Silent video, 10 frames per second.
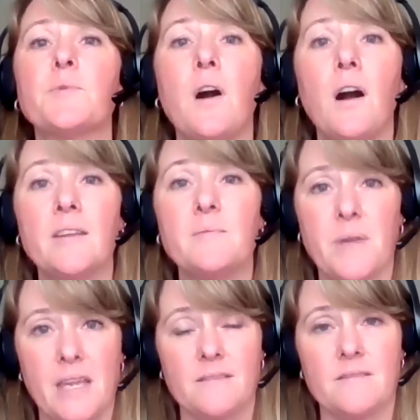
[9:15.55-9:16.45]

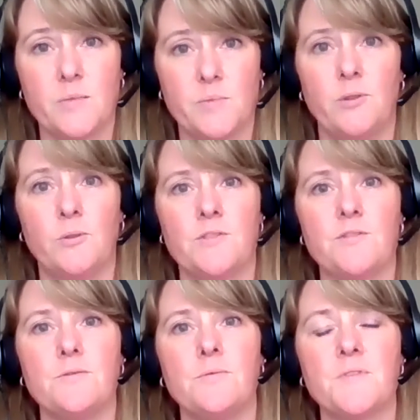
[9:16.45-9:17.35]
broad-based
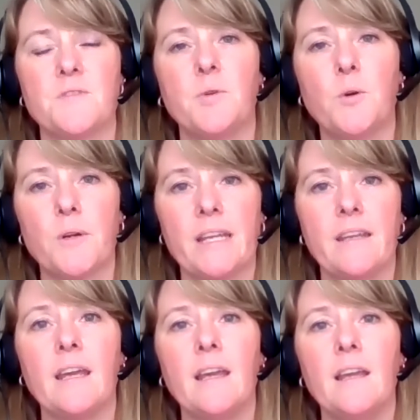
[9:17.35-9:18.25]
approach to supporting